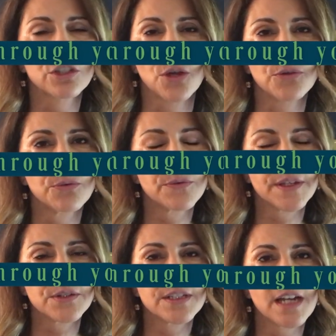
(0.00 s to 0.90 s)
go through
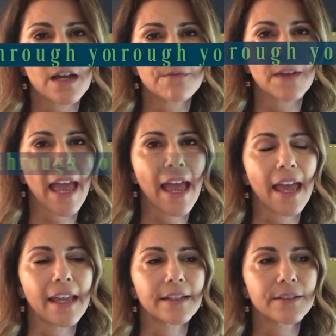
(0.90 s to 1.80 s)
their stuff
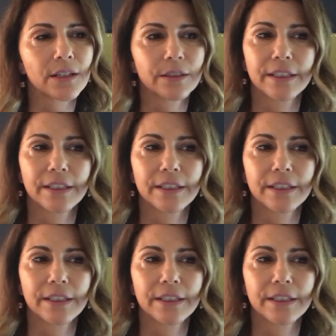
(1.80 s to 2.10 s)
and